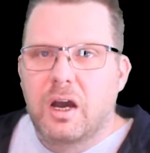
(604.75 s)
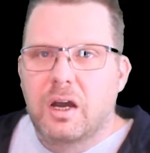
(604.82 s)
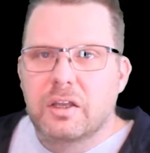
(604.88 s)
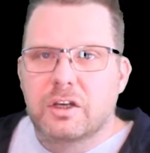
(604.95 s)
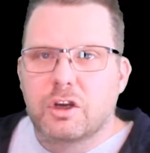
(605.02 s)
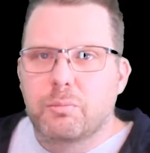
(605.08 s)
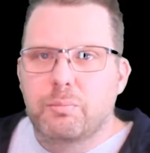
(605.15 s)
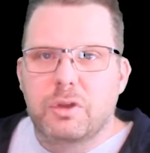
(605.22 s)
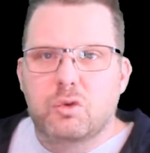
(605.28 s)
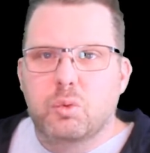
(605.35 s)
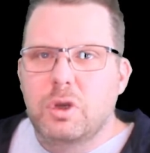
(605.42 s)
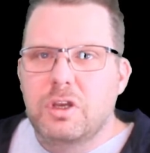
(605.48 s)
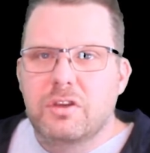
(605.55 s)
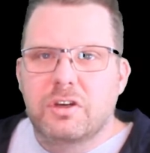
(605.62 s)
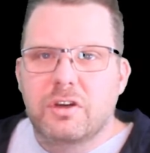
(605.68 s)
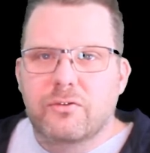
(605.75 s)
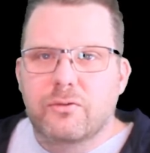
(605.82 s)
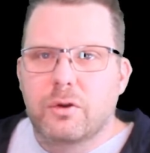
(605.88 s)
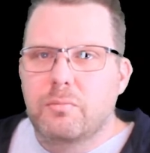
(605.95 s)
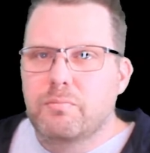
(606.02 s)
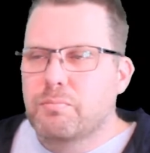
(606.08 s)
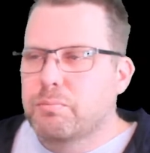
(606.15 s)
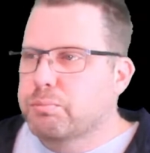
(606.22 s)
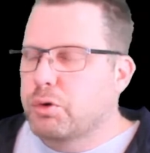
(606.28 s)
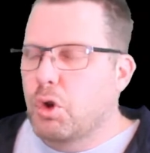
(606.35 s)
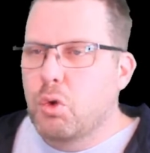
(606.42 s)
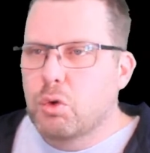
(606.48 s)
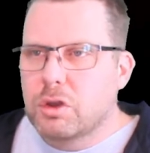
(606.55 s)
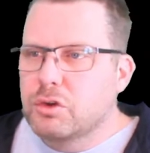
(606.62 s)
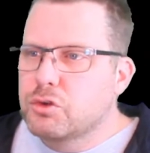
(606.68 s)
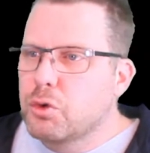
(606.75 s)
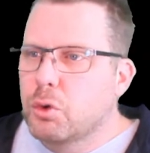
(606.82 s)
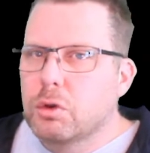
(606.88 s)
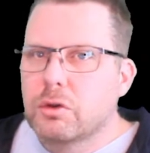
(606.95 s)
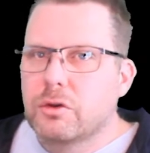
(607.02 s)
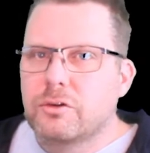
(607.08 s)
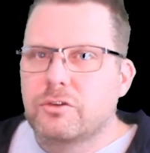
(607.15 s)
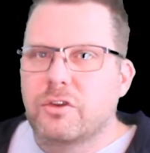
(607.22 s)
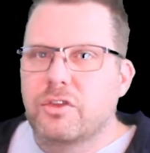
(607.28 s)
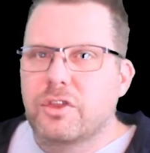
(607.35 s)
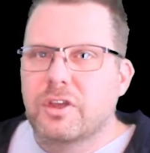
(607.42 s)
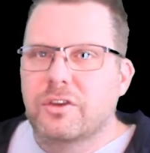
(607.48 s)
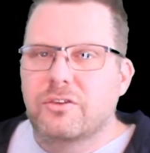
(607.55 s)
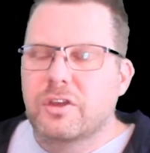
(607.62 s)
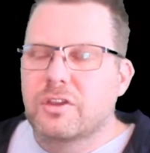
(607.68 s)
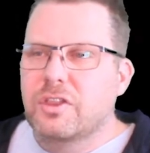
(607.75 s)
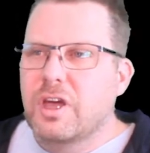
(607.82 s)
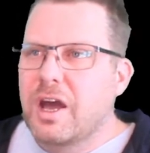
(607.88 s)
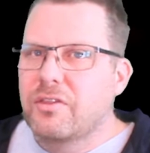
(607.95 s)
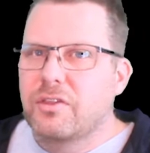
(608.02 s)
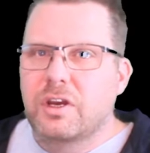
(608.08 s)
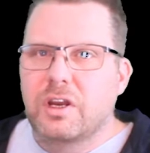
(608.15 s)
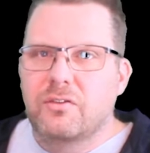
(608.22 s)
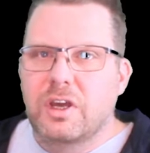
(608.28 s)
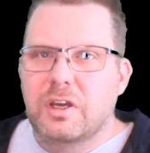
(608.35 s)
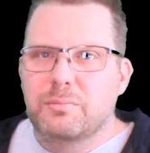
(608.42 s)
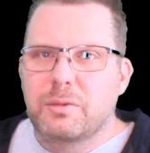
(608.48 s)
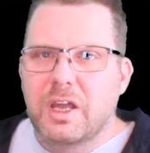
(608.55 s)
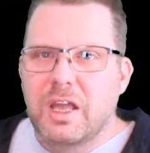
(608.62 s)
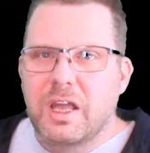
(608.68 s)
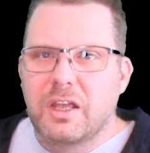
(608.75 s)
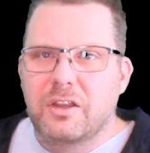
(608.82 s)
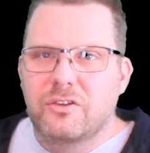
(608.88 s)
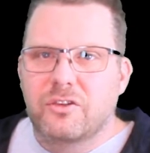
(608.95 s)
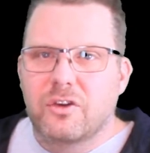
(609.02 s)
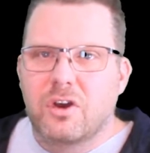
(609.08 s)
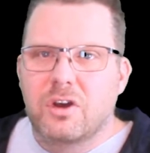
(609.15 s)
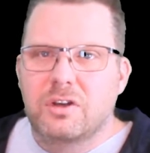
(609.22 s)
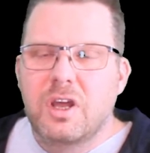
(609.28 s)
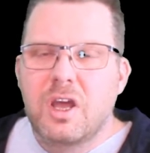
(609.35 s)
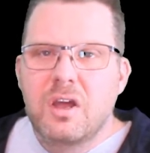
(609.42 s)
You know, between the different Pro controllers and things like that I've had my hands on,